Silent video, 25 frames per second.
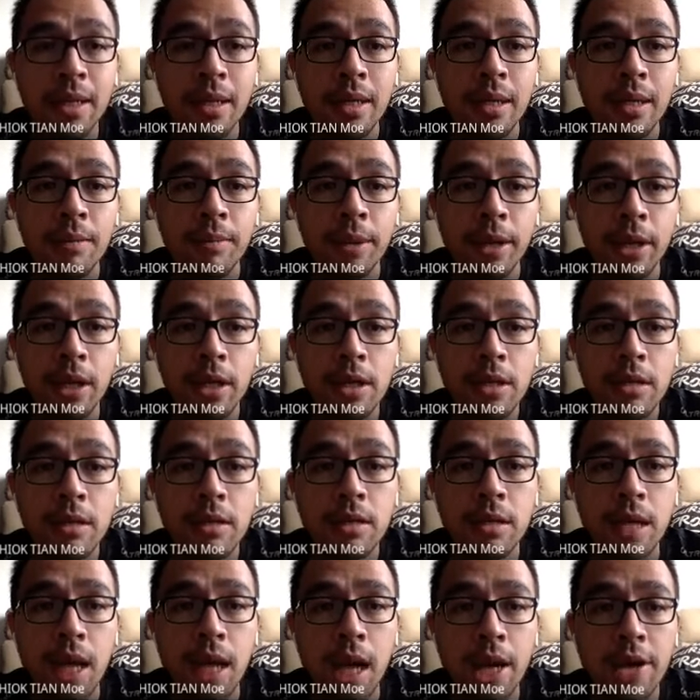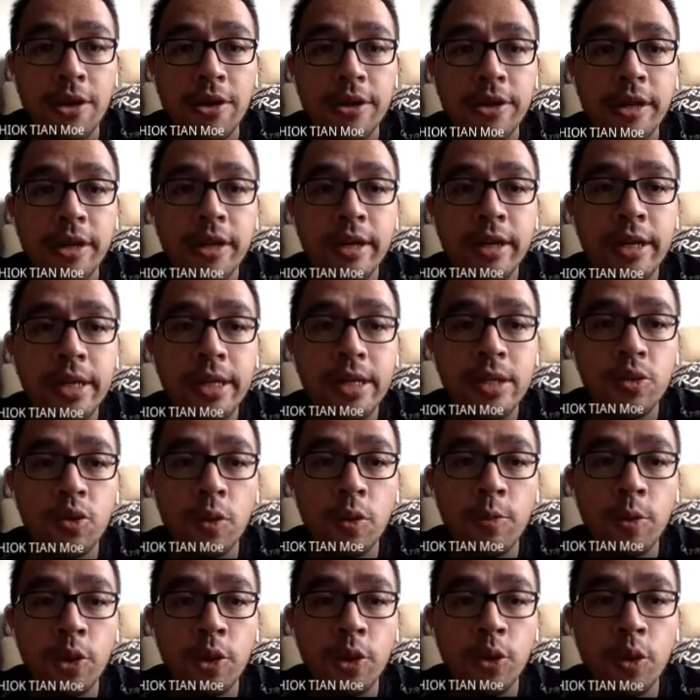Because 100 degrees
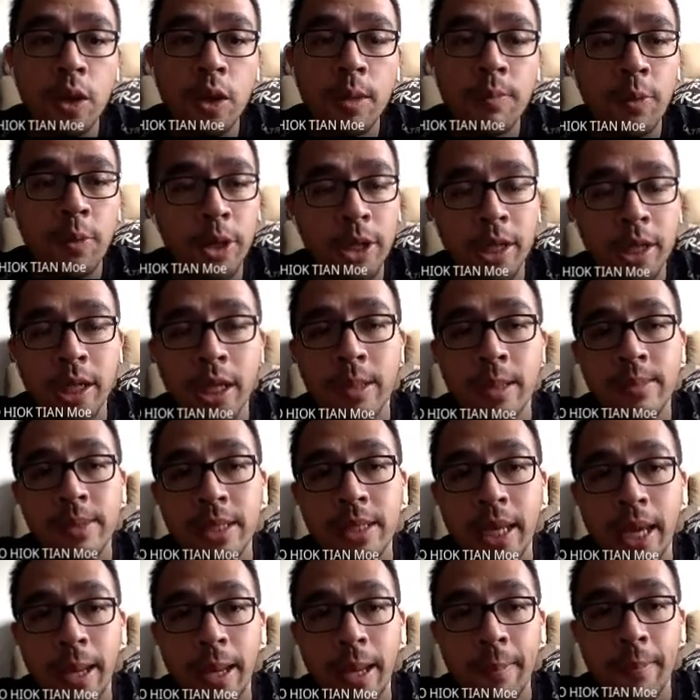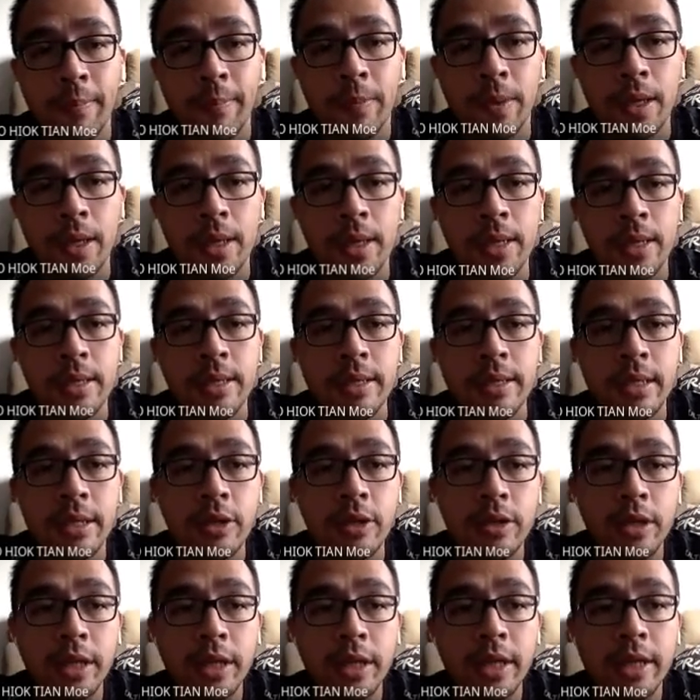22.6 cm.
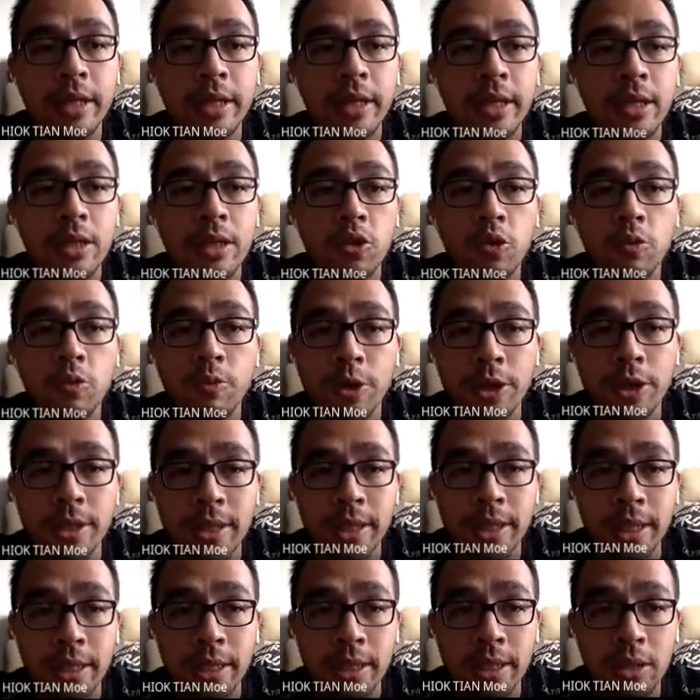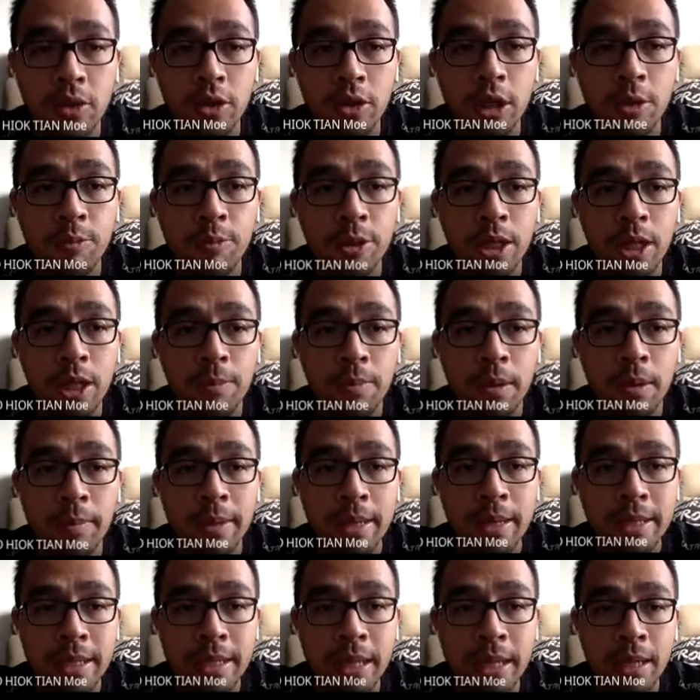0 degrees 2.6. So dia punya
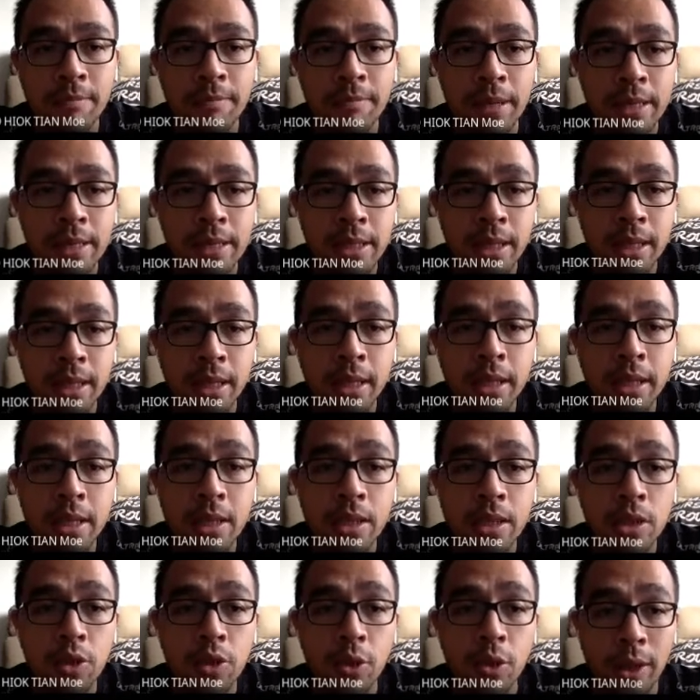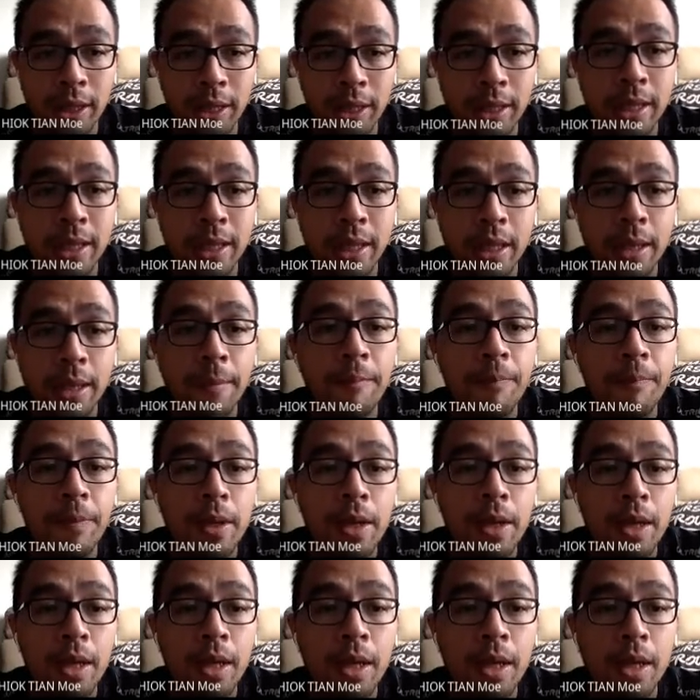perbezaan panjang is 20.
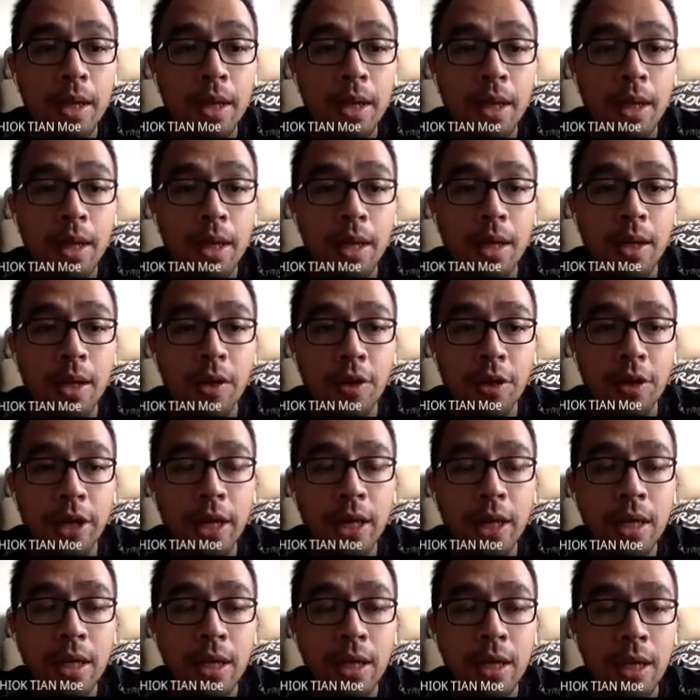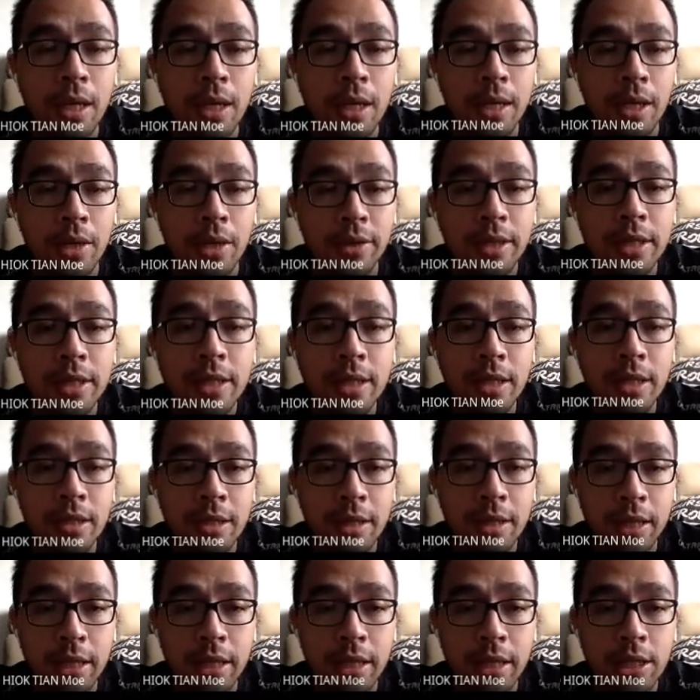Okay. Now this
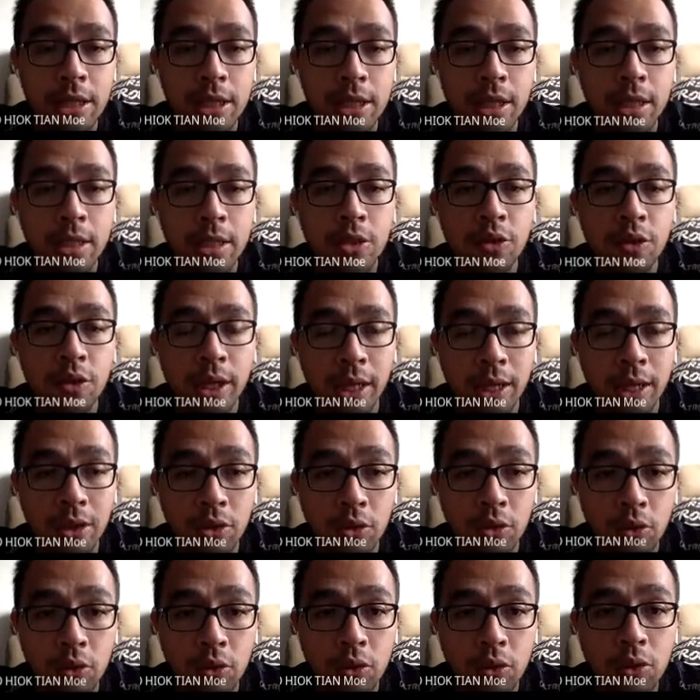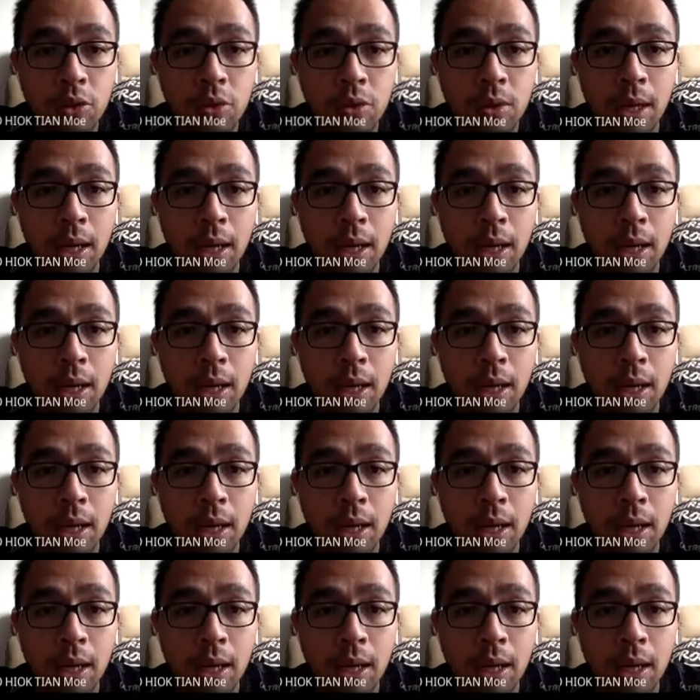calculation you can do